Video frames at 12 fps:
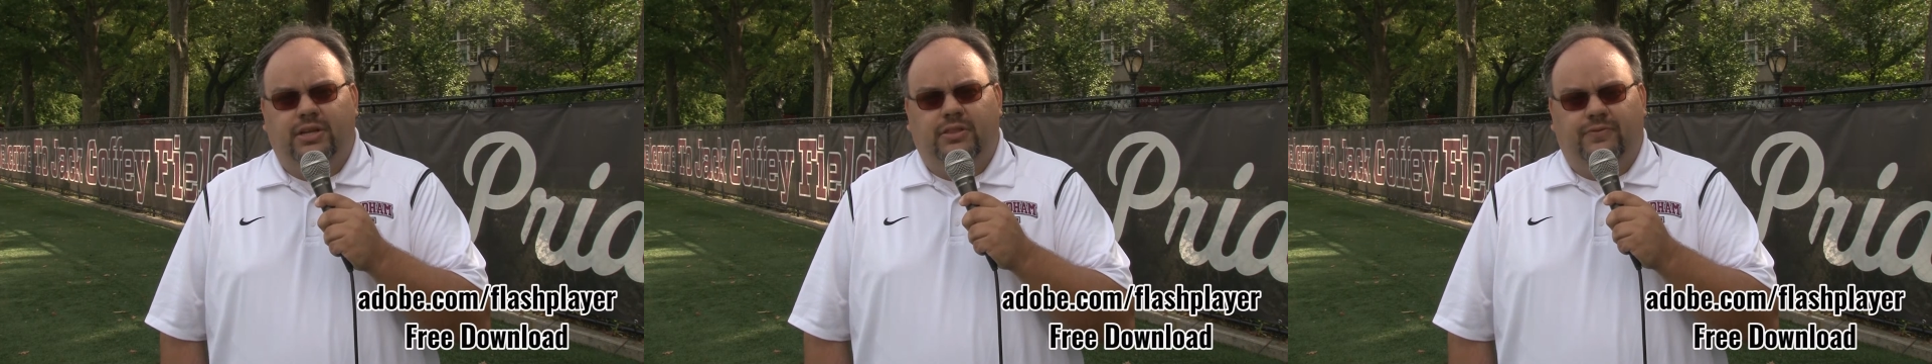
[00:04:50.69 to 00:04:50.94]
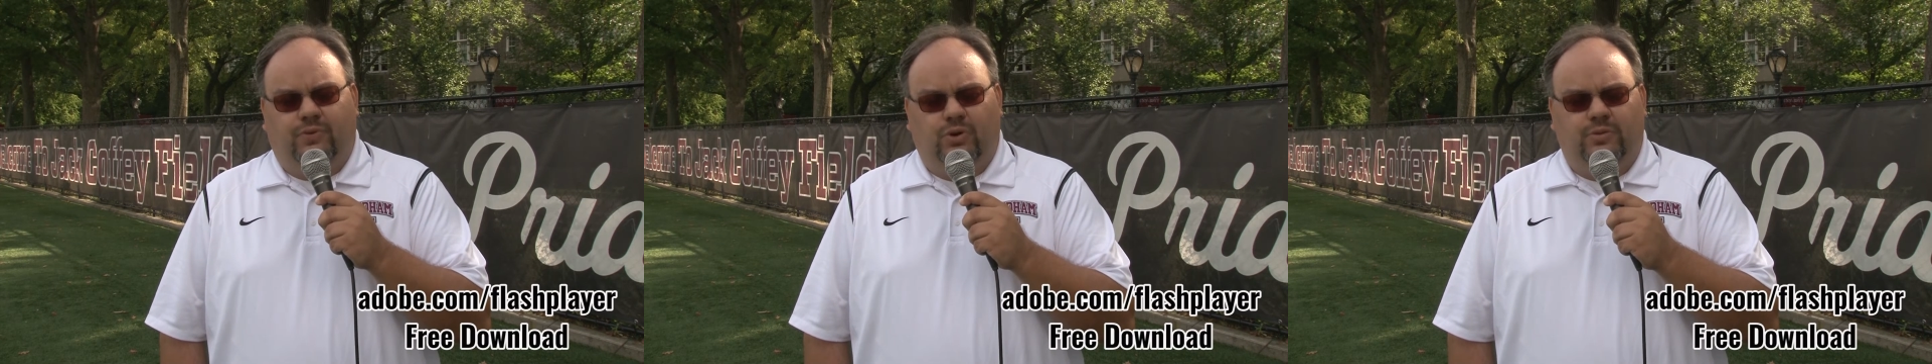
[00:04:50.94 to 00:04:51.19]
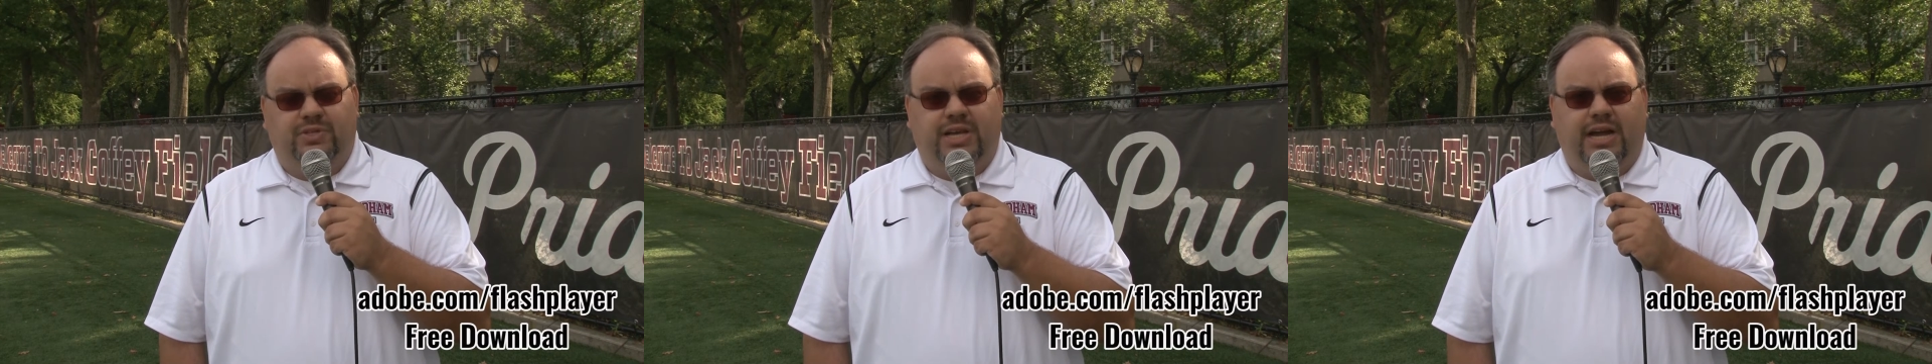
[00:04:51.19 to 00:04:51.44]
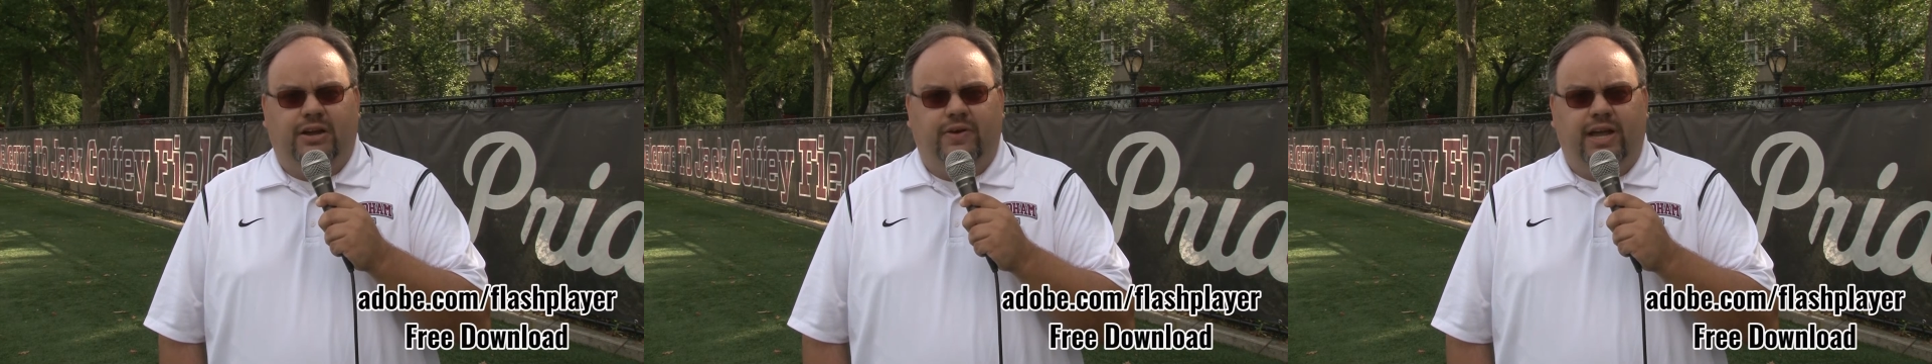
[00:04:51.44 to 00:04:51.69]
the Fordham
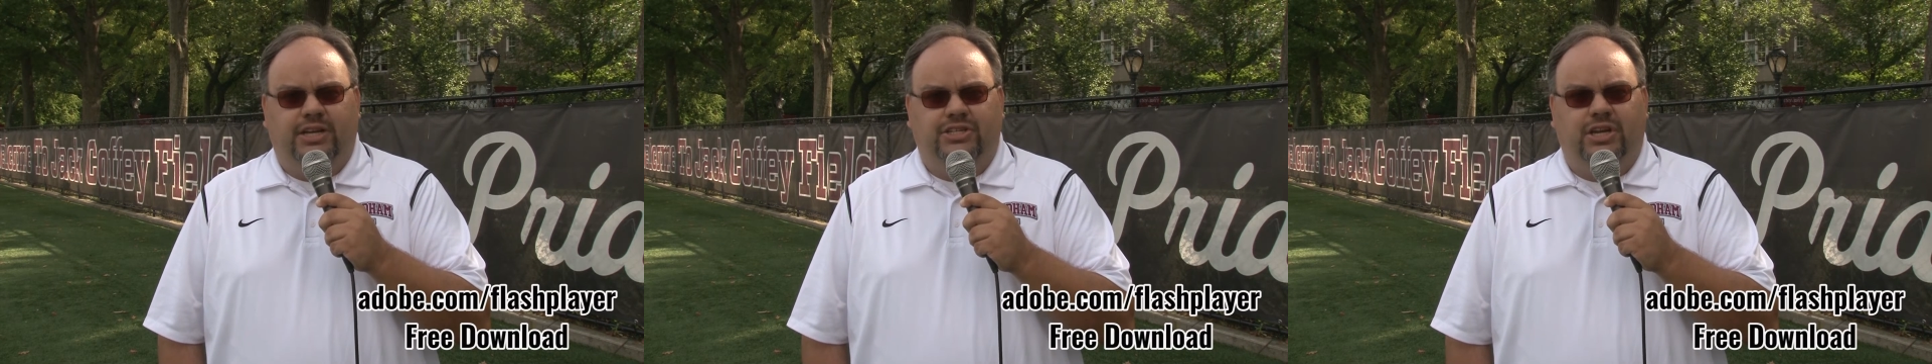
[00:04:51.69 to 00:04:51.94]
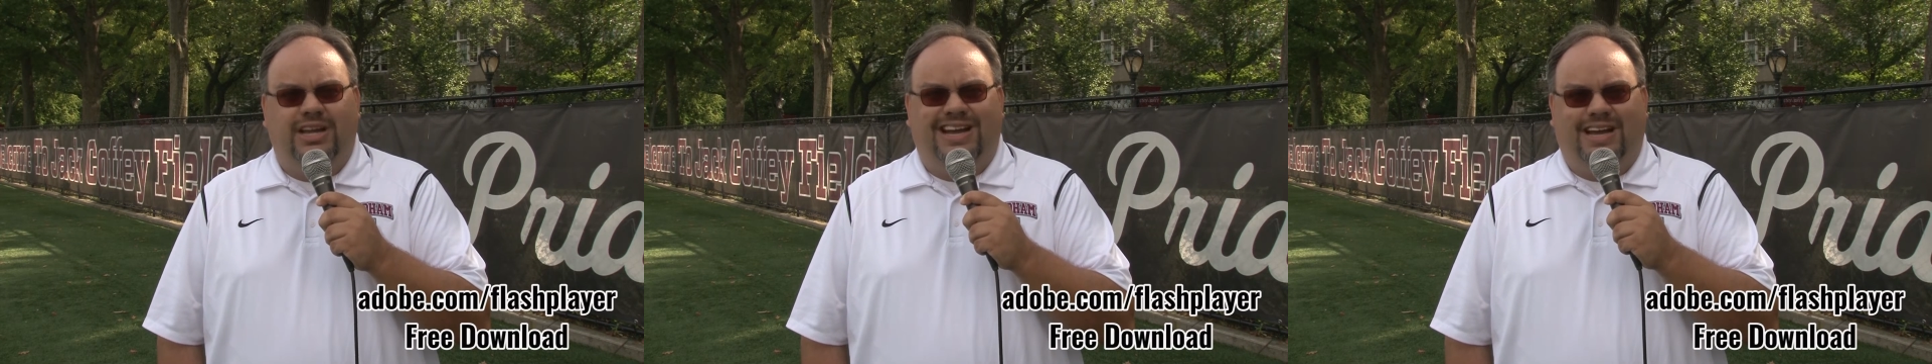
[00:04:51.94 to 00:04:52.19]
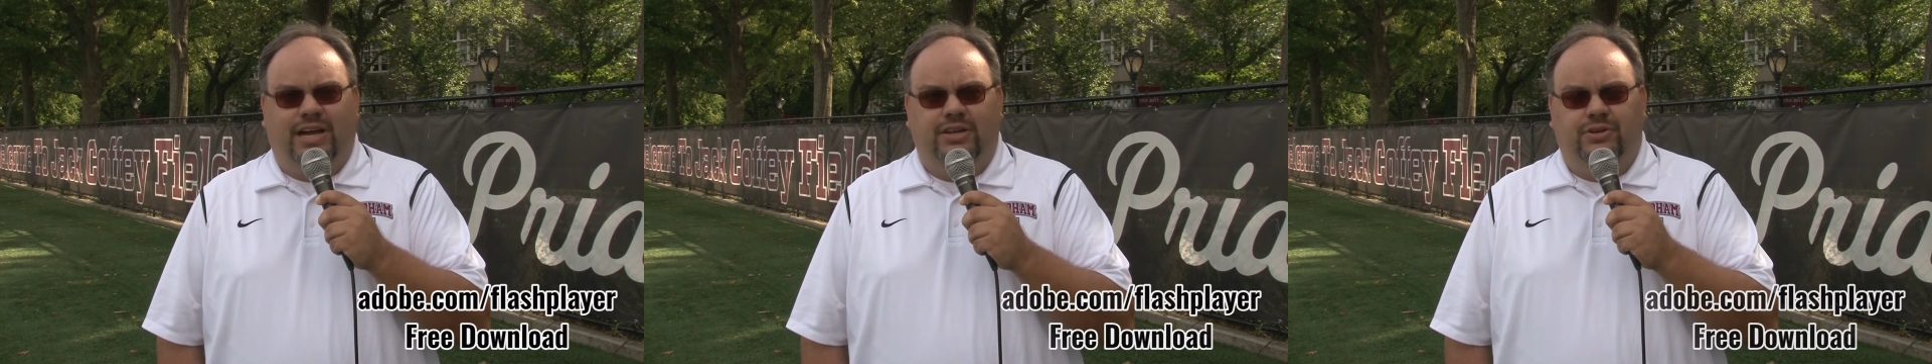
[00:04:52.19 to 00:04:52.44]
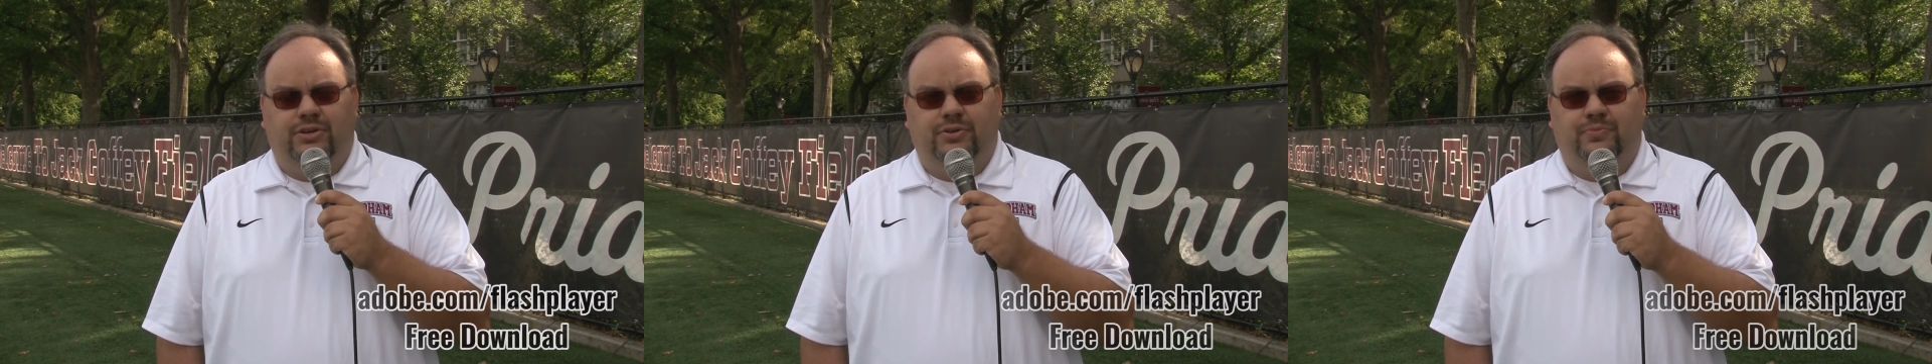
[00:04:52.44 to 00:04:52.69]
soccer action on
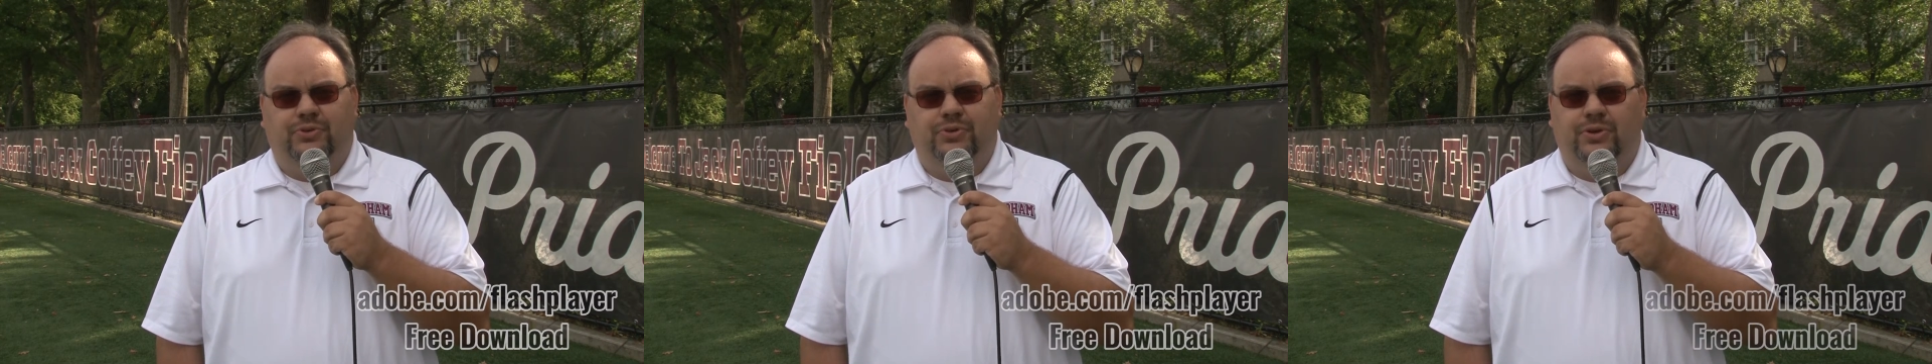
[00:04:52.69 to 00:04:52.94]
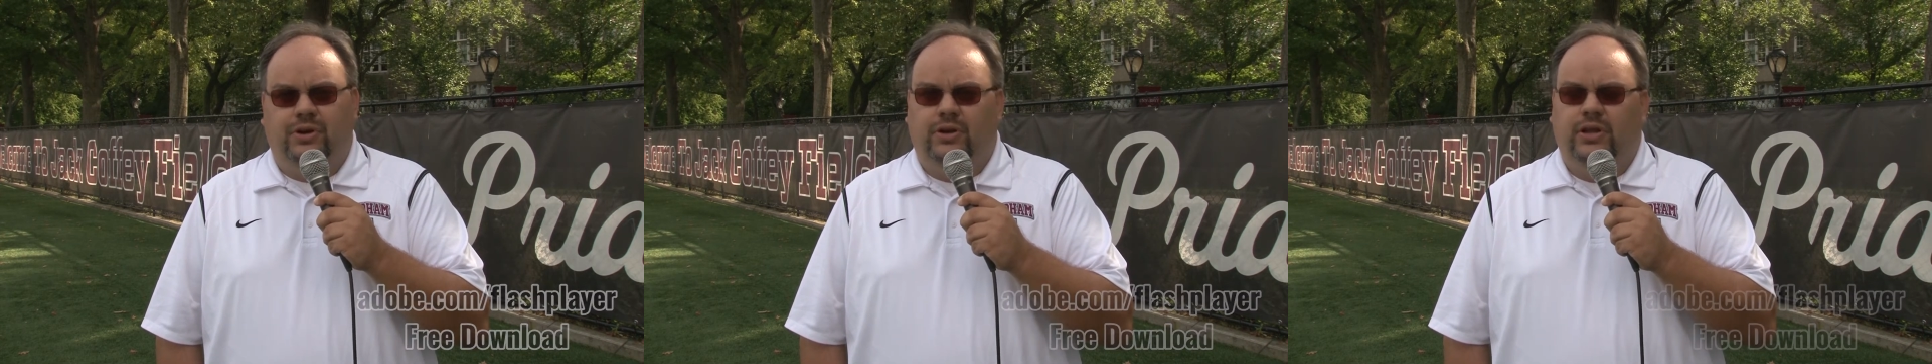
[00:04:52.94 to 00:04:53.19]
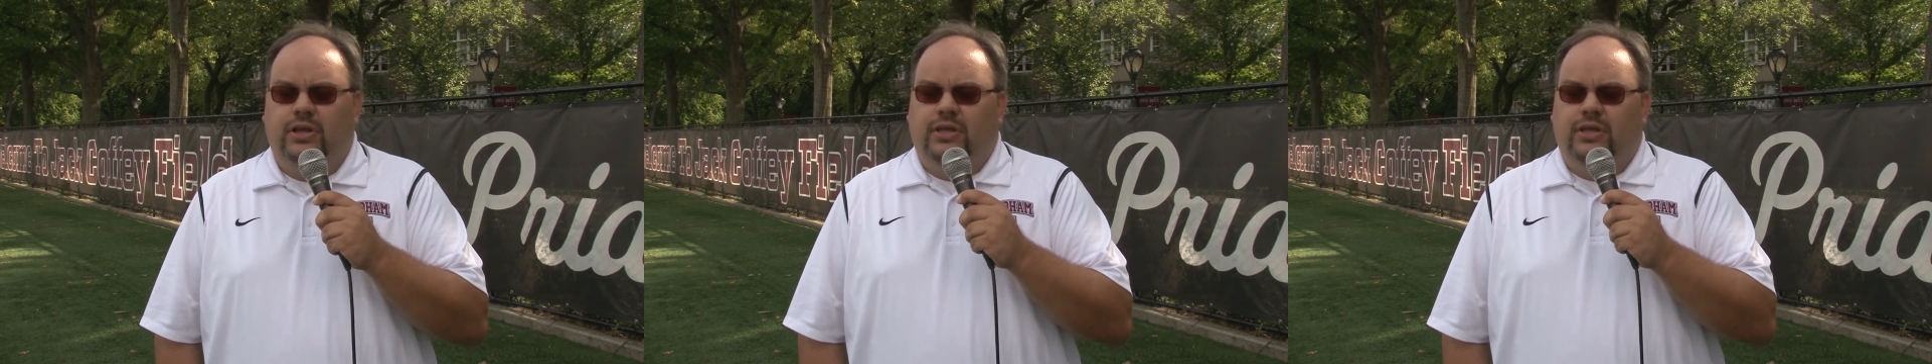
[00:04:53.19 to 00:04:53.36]
your computer.